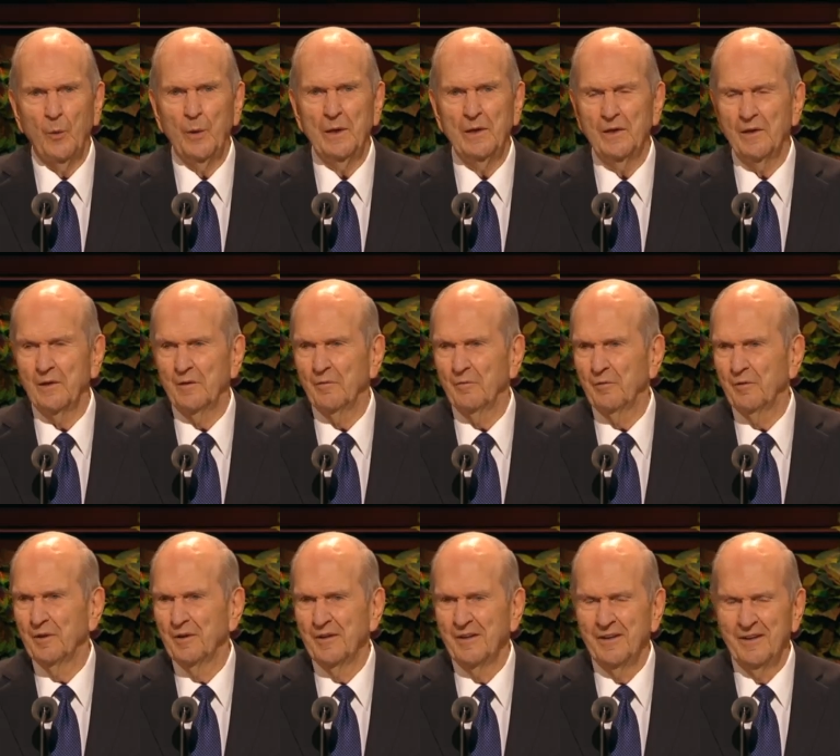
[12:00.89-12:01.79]
we
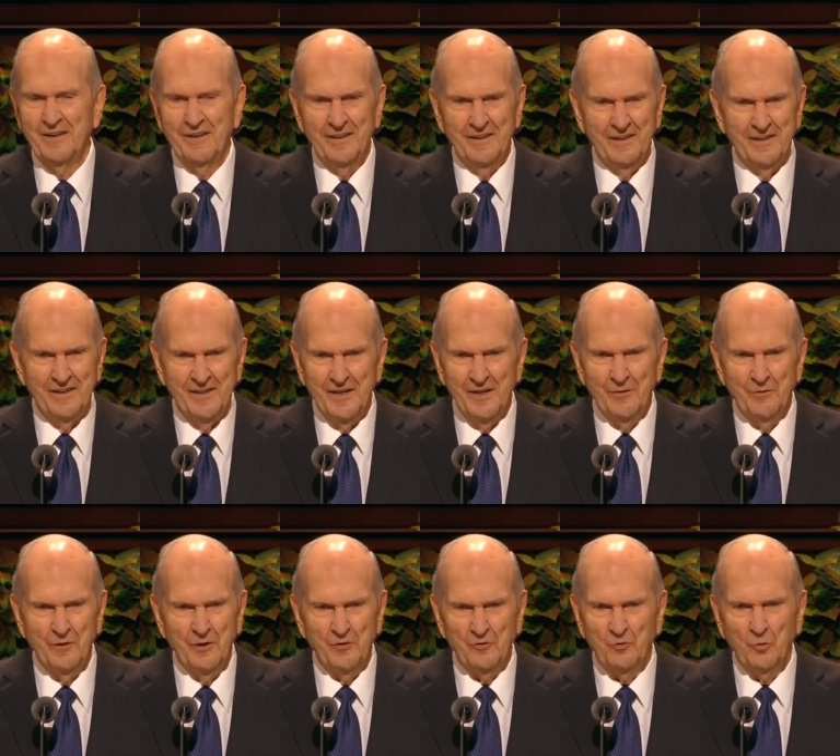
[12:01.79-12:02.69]
live
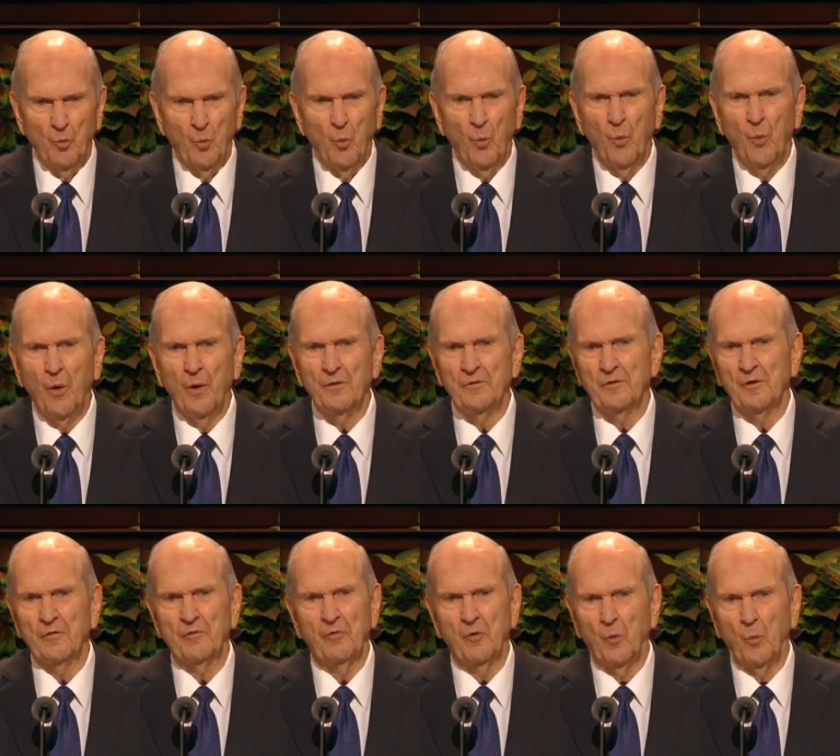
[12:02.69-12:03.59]
in this
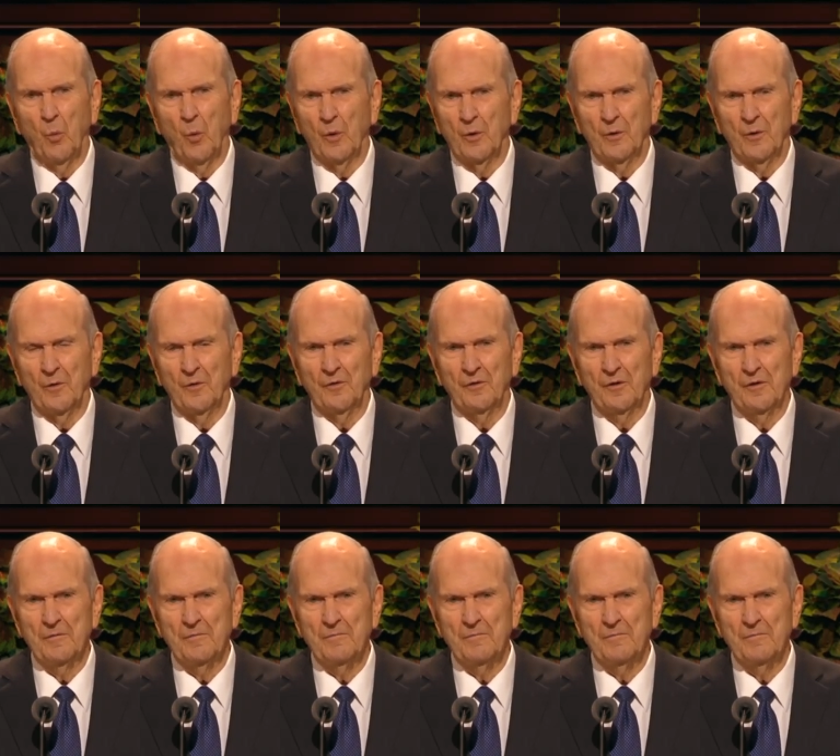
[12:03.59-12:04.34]
wonderful world.